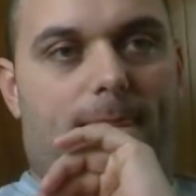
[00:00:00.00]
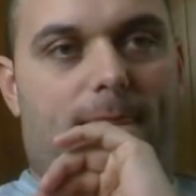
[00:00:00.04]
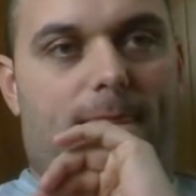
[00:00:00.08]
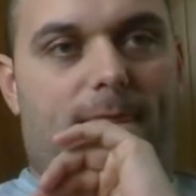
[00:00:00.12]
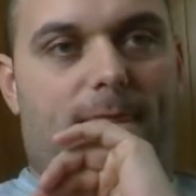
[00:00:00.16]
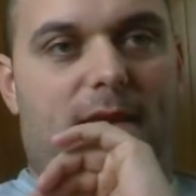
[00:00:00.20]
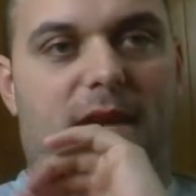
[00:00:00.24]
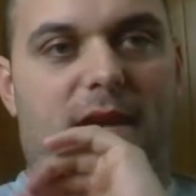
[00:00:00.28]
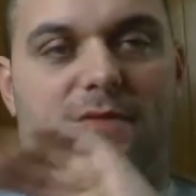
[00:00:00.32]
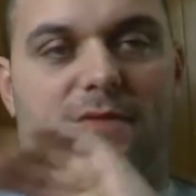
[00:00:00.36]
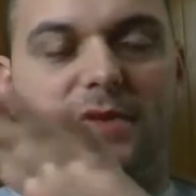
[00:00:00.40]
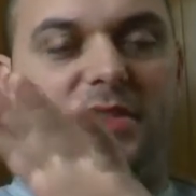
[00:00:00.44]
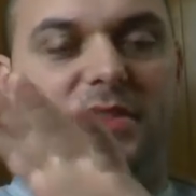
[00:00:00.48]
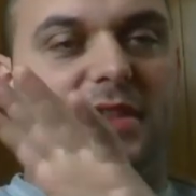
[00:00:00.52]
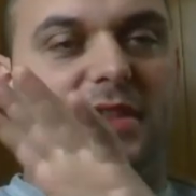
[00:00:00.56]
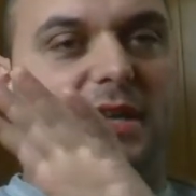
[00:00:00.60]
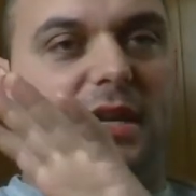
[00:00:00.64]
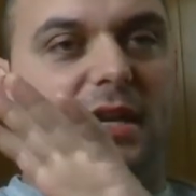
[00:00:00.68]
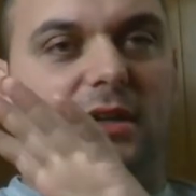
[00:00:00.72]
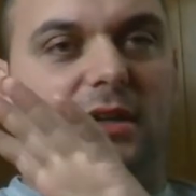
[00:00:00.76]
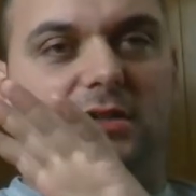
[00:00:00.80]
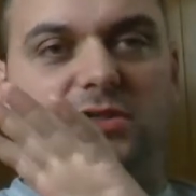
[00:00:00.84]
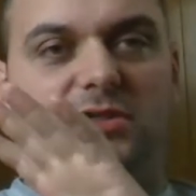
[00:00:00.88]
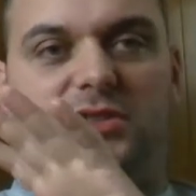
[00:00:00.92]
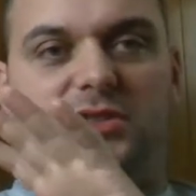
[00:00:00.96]
Everything
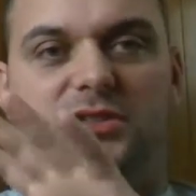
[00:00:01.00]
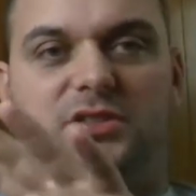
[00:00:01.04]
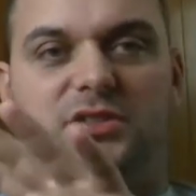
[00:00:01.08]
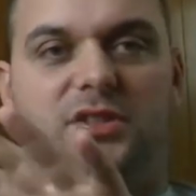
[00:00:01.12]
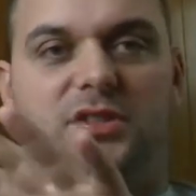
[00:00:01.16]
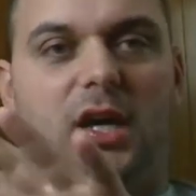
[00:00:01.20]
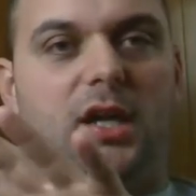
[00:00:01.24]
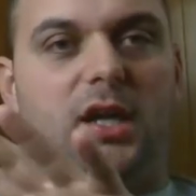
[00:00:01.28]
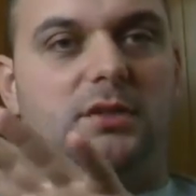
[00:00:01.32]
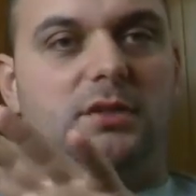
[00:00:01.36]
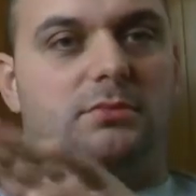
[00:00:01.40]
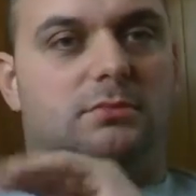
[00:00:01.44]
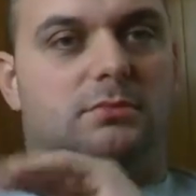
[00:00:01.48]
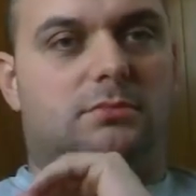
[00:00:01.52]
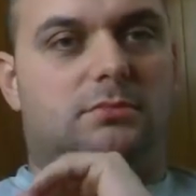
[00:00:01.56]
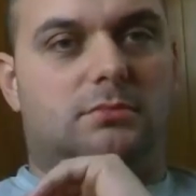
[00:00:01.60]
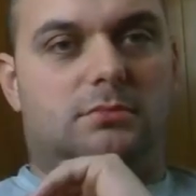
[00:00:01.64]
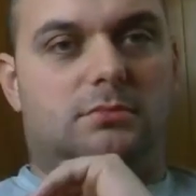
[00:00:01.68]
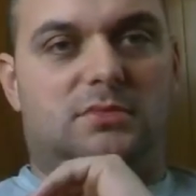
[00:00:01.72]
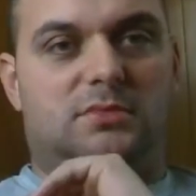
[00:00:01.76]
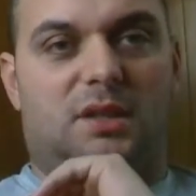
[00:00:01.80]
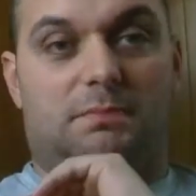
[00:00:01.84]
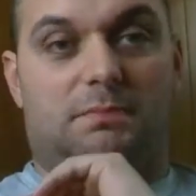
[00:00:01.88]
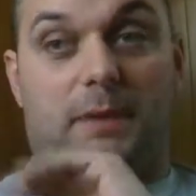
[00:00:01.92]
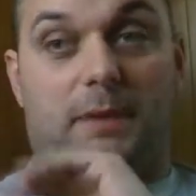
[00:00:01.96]
else is done.
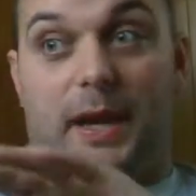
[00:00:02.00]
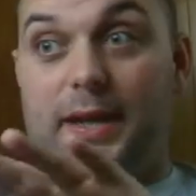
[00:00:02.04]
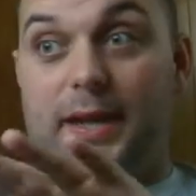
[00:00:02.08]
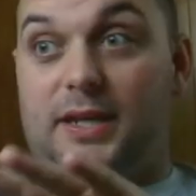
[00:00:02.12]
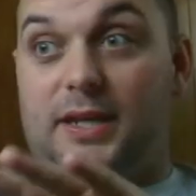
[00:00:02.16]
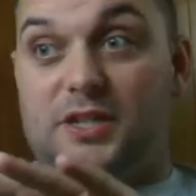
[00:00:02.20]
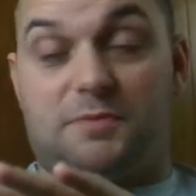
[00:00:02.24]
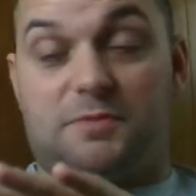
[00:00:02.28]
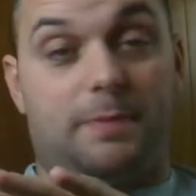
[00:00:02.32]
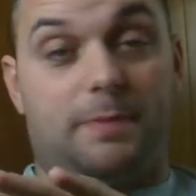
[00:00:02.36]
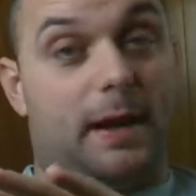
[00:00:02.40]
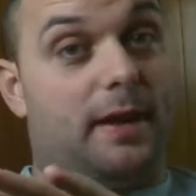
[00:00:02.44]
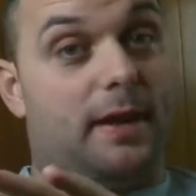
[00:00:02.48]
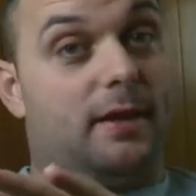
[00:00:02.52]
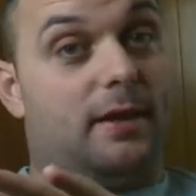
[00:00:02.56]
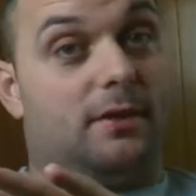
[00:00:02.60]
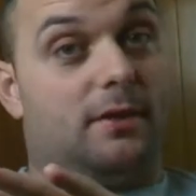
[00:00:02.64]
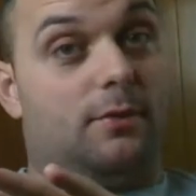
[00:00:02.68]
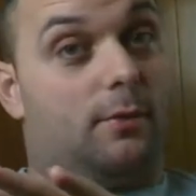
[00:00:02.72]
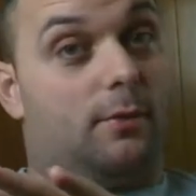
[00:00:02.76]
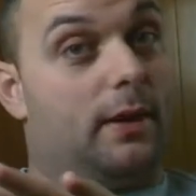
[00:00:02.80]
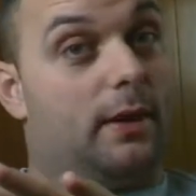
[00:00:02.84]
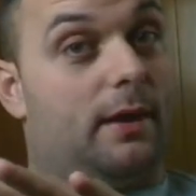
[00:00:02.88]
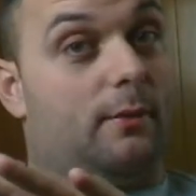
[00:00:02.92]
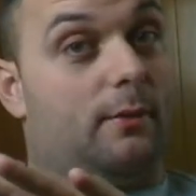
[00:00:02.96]
The bike is painted
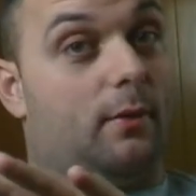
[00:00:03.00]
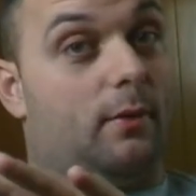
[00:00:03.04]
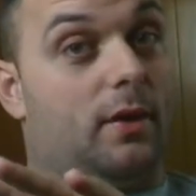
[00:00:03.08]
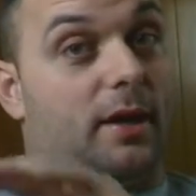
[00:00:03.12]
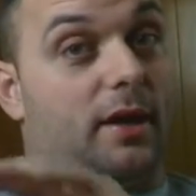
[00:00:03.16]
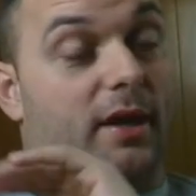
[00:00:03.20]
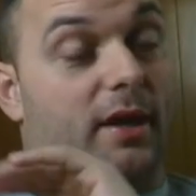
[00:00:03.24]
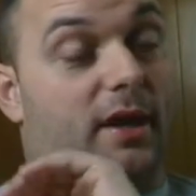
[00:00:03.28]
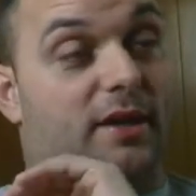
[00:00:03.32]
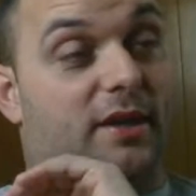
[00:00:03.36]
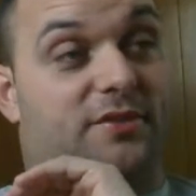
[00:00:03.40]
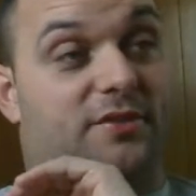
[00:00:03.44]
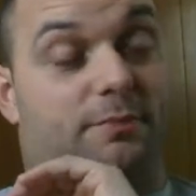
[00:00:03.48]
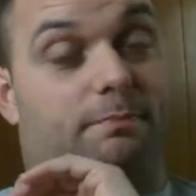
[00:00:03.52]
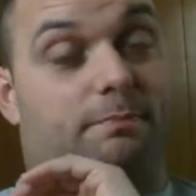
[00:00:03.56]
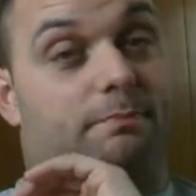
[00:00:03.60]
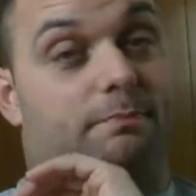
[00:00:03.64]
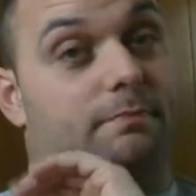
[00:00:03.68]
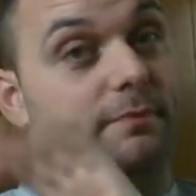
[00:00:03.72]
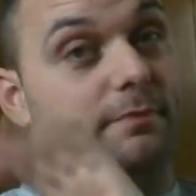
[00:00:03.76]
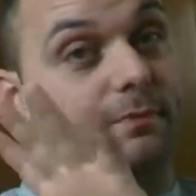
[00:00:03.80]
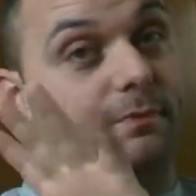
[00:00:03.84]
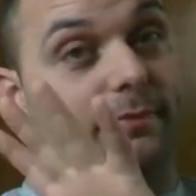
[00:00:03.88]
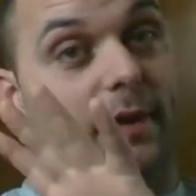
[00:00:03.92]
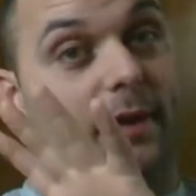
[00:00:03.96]
the way I want it.
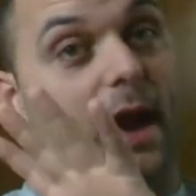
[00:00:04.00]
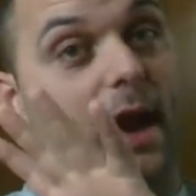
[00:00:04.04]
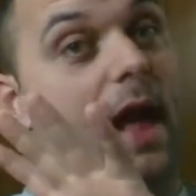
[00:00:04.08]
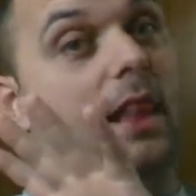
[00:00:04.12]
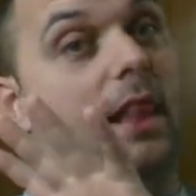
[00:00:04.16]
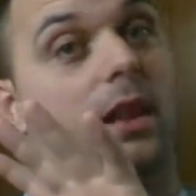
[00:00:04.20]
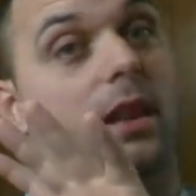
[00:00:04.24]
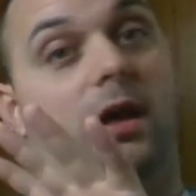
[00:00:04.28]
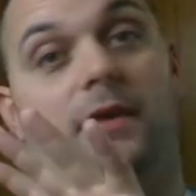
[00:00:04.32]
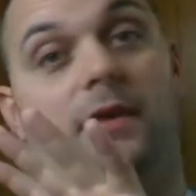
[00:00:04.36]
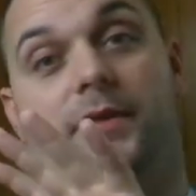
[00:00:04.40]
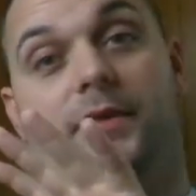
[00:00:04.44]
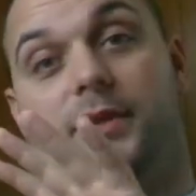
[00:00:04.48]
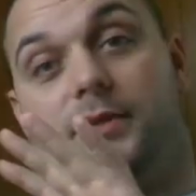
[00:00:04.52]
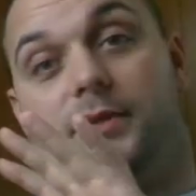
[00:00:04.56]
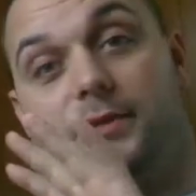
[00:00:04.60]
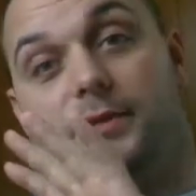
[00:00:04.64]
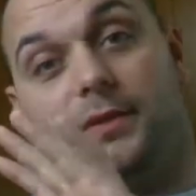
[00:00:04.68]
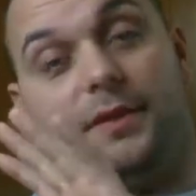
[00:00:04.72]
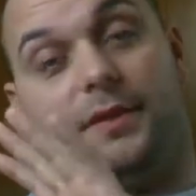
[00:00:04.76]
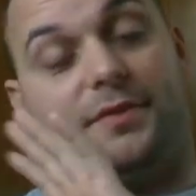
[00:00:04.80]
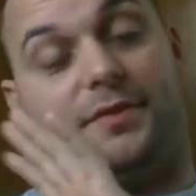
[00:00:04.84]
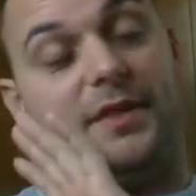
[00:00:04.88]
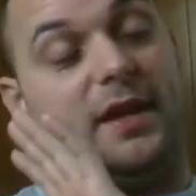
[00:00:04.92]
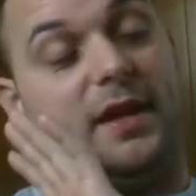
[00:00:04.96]
I love
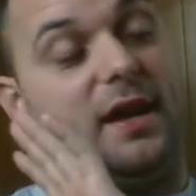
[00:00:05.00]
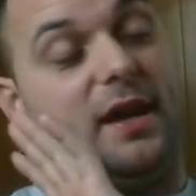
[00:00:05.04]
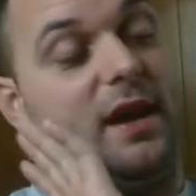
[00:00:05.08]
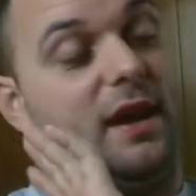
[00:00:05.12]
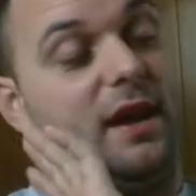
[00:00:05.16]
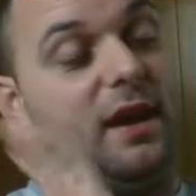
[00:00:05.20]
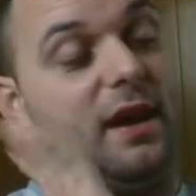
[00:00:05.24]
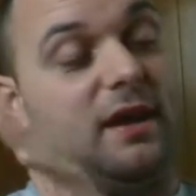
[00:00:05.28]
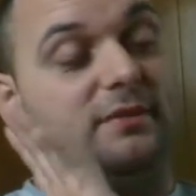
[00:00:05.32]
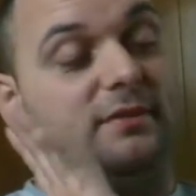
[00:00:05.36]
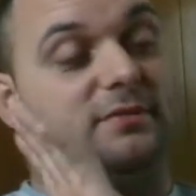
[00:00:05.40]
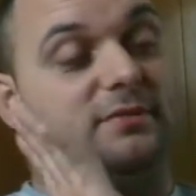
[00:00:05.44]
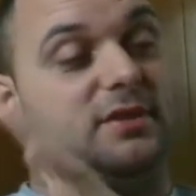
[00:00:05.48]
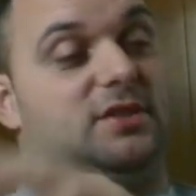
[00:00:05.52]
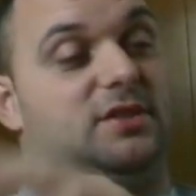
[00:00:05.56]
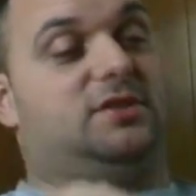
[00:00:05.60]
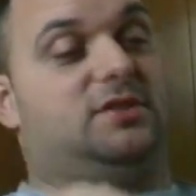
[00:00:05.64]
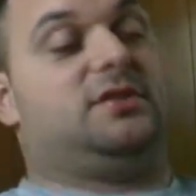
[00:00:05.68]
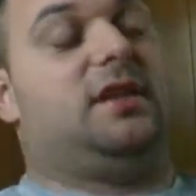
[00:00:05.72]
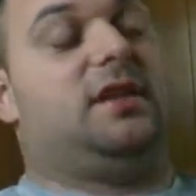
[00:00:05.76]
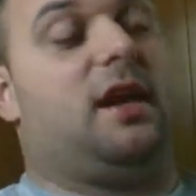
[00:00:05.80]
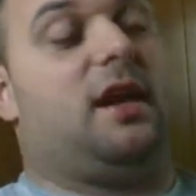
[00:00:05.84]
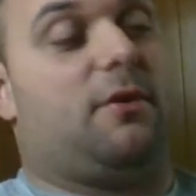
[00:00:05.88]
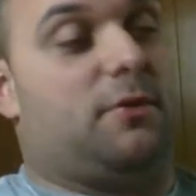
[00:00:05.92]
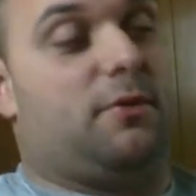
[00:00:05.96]
it.
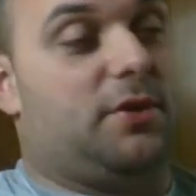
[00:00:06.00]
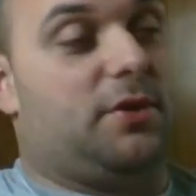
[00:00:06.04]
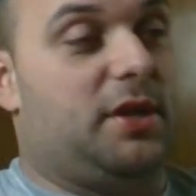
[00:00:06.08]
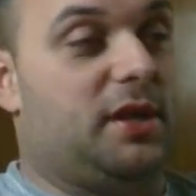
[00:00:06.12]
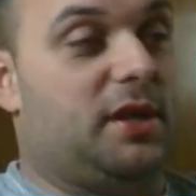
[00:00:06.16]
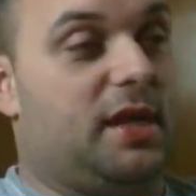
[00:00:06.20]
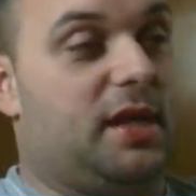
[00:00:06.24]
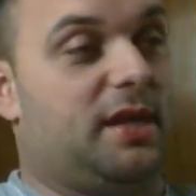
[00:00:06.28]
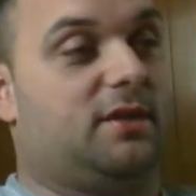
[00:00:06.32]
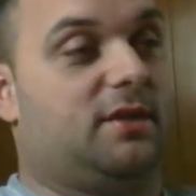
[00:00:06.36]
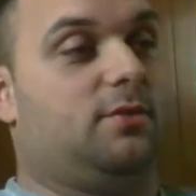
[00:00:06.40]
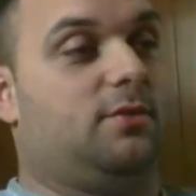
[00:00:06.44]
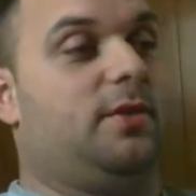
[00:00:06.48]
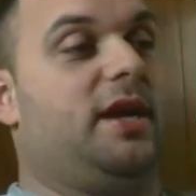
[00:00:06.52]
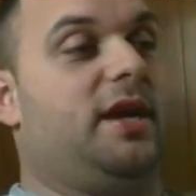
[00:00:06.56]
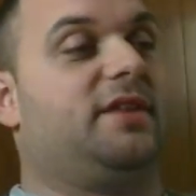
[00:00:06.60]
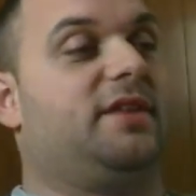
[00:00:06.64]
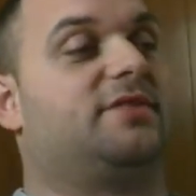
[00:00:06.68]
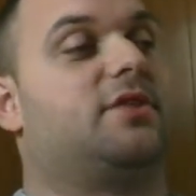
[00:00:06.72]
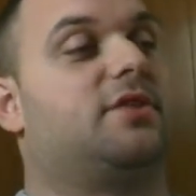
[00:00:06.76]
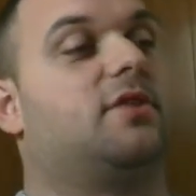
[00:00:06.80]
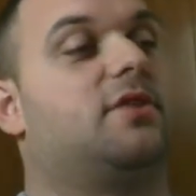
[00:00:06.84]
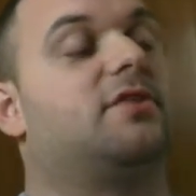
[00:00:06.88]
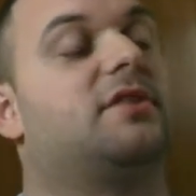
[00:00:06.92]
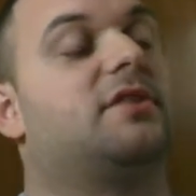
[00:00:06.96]
I really like the way it
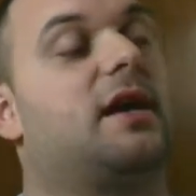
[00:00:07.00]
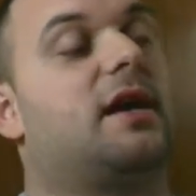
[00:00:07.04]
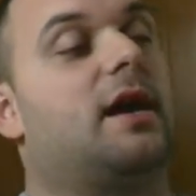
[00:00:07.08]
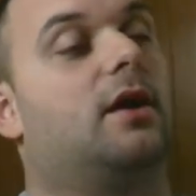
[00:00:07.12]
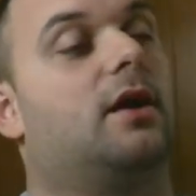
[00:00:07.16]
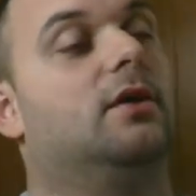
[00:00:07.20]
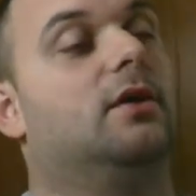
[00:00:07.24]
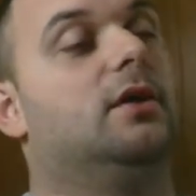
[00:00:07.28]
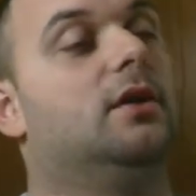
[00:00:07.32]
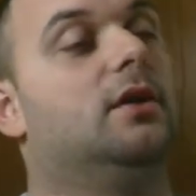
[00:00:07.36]
turned out.